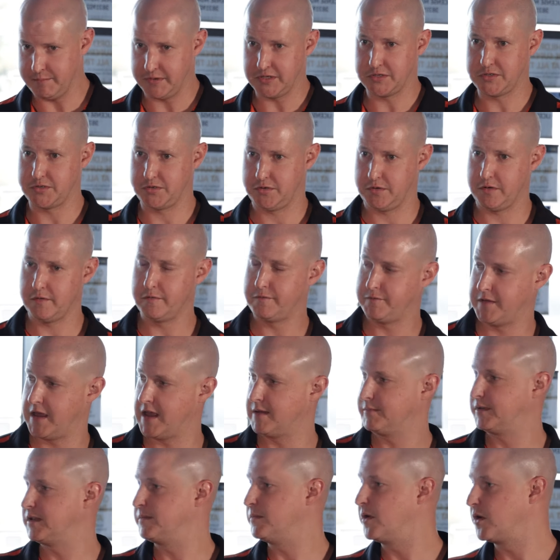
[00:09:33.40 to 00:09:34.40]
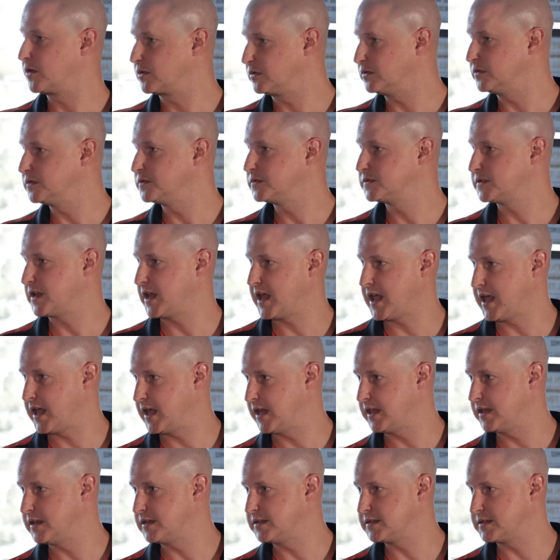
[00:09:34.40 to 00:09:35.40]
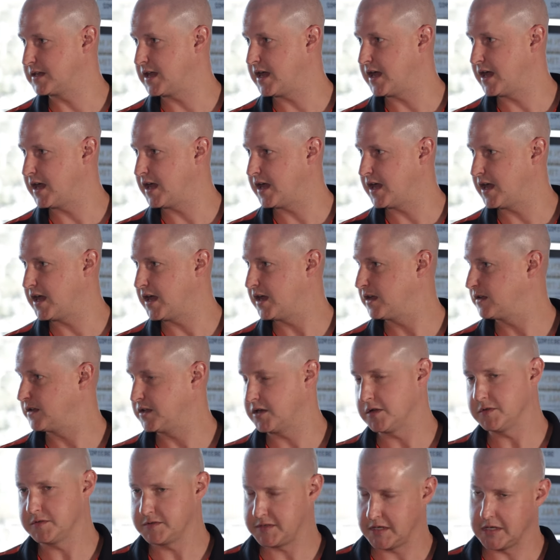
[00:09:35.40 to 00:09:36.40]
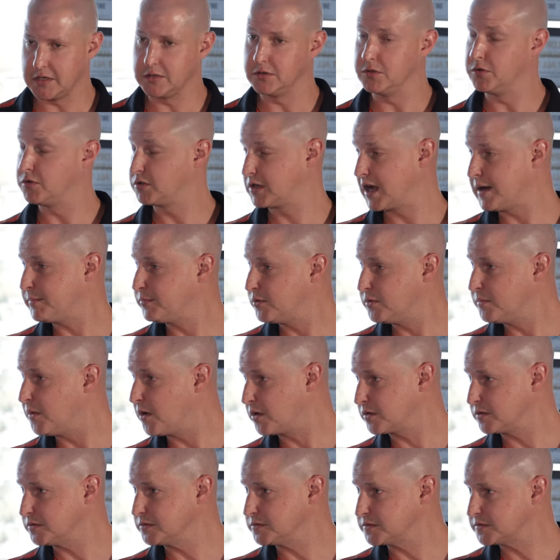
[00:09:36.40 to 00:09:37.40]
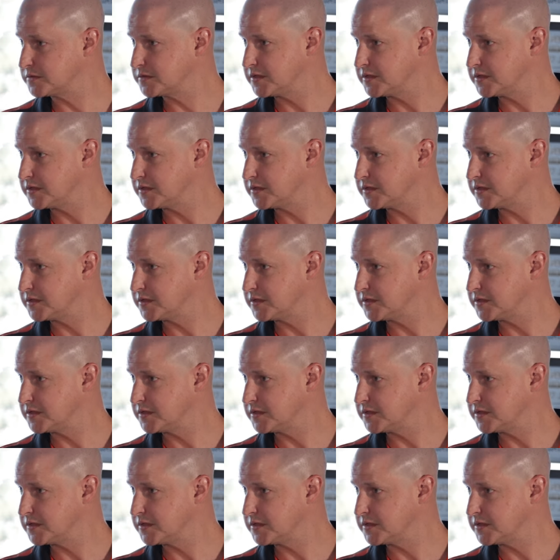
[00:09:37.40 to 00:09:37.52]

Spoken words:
A mixture of family models and, you know, single or couple models.